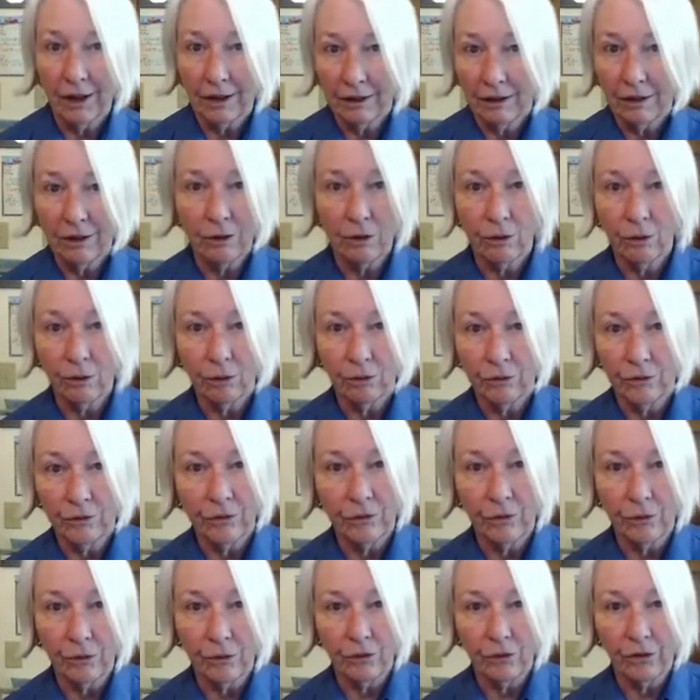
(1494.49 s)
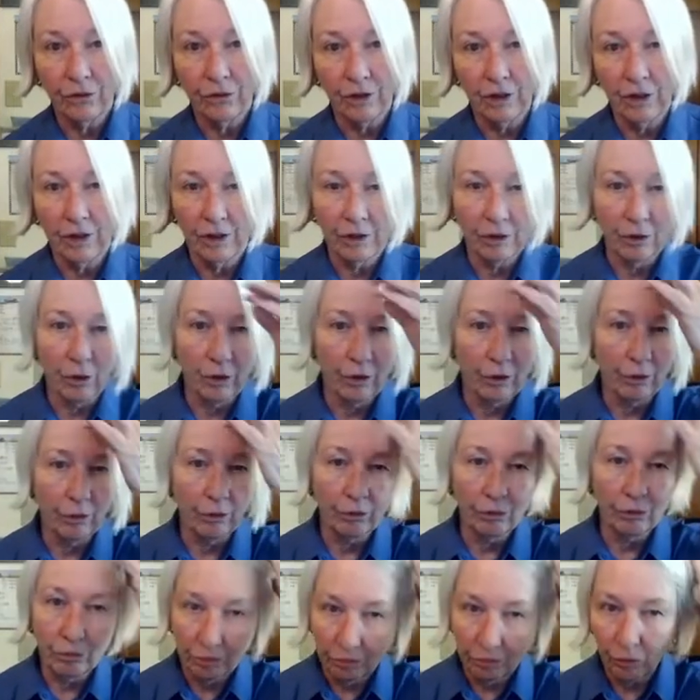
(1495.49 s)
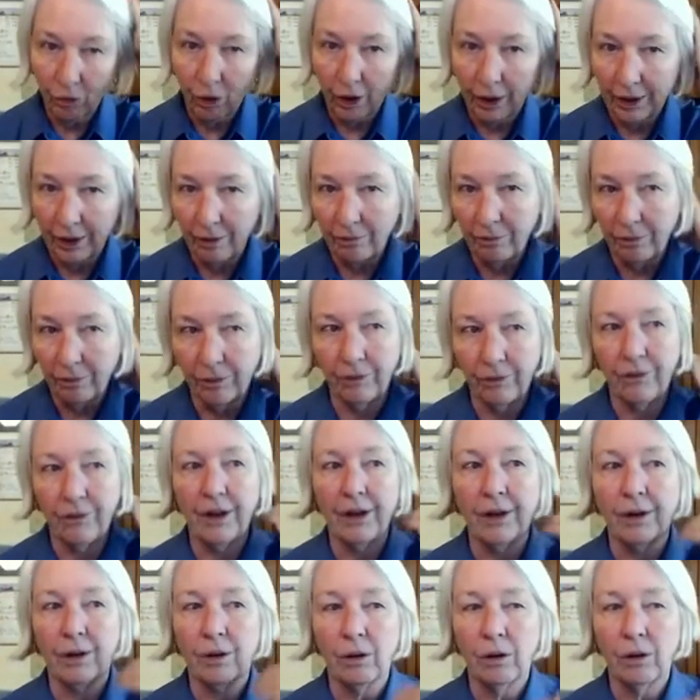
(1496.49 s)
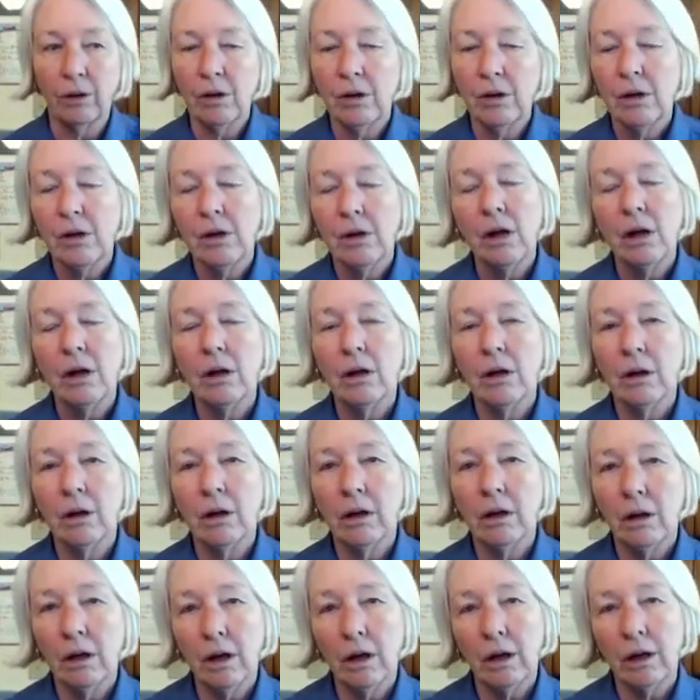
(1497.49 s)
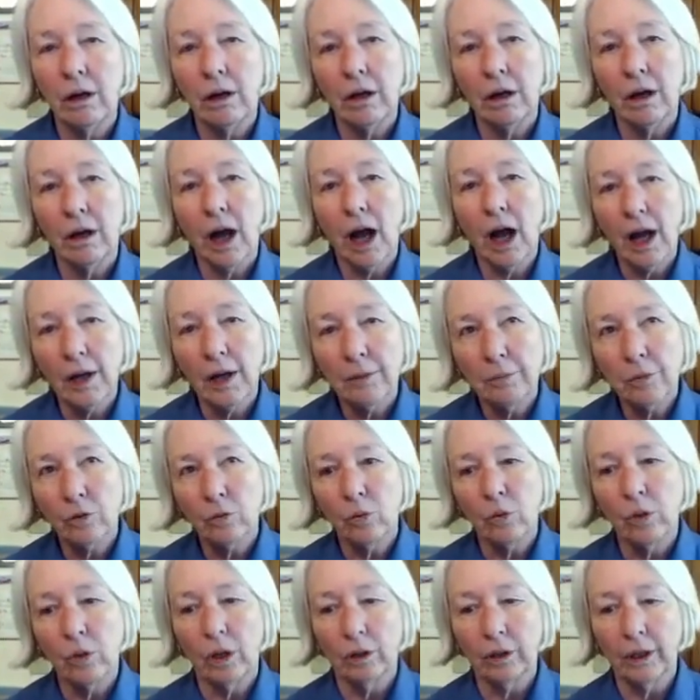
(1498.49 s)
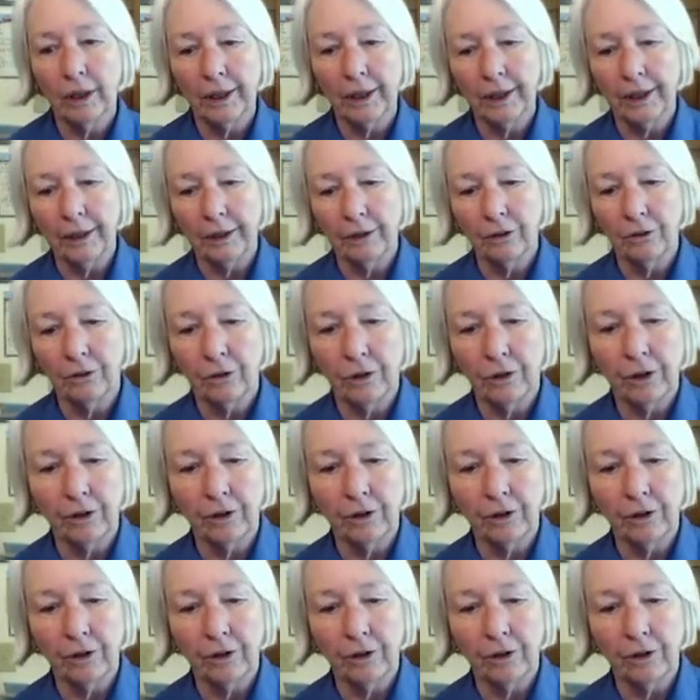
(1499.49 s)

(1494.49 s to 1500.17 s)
they killed Susie or whatever. They are hyper willing